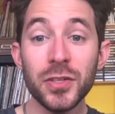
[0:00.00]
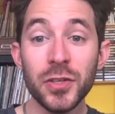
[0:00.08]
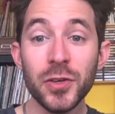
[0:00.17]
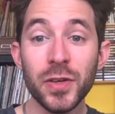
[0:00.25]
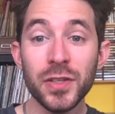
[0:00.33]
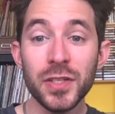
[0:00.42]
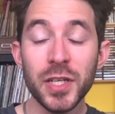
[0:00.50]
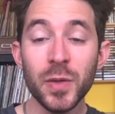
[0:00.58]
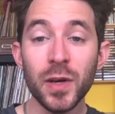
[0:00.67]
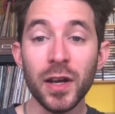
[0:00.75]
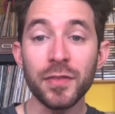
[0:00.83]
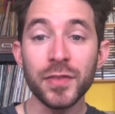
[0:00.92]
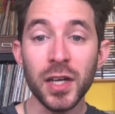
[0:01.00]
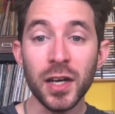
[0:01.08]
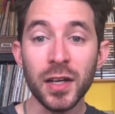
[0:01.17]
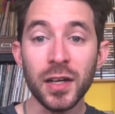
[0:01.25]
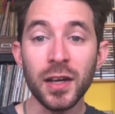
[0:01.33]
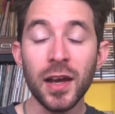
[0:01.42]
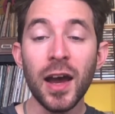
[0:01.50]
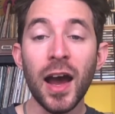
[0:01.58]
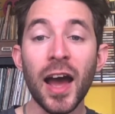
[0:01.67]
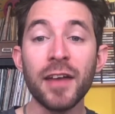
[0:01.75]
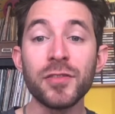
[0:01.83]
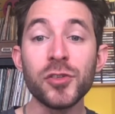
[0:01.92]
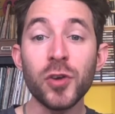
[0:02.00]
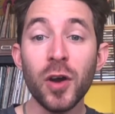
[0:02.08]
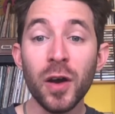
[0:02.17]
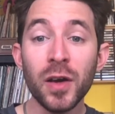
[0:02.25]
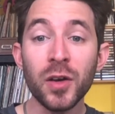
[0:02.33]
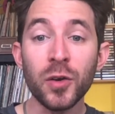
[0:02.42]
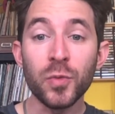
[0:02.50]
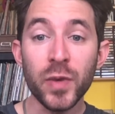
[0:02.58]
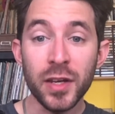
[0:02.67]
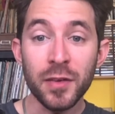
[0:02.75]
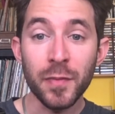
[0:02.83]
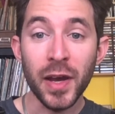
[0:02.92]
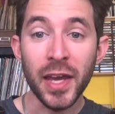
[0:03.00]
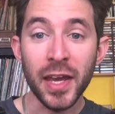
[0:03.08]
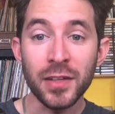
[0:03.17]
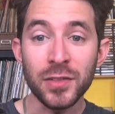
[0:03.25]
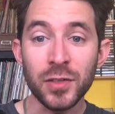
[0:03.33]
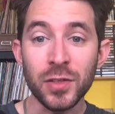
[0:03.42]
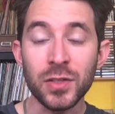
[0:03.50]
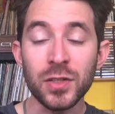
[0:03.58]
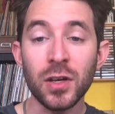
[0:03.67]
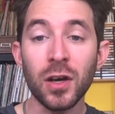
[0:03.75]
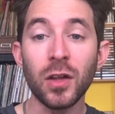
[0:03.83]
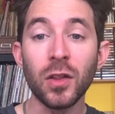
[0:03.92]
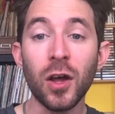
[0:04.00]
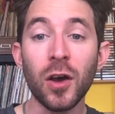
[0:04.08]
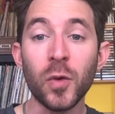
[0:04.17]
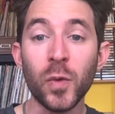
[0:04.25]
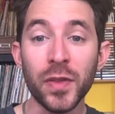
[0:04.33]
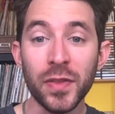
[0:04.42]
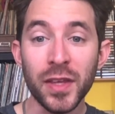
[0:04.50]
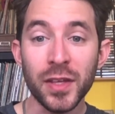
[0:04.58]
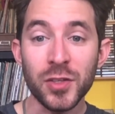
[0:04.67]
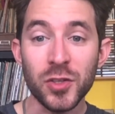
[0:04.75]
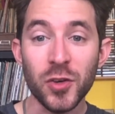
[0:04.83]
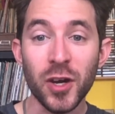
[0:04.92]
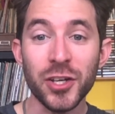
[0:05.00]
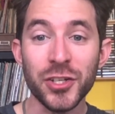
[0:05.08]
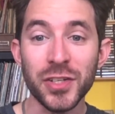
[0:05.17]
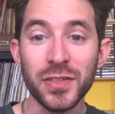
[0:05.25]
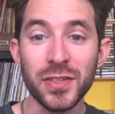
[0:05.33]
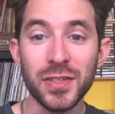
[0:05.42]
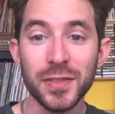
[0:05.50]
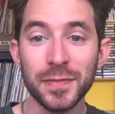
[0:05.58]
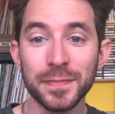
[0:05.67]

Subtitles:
so you can see what I've done, I've drawn or written my answers along with the instructions.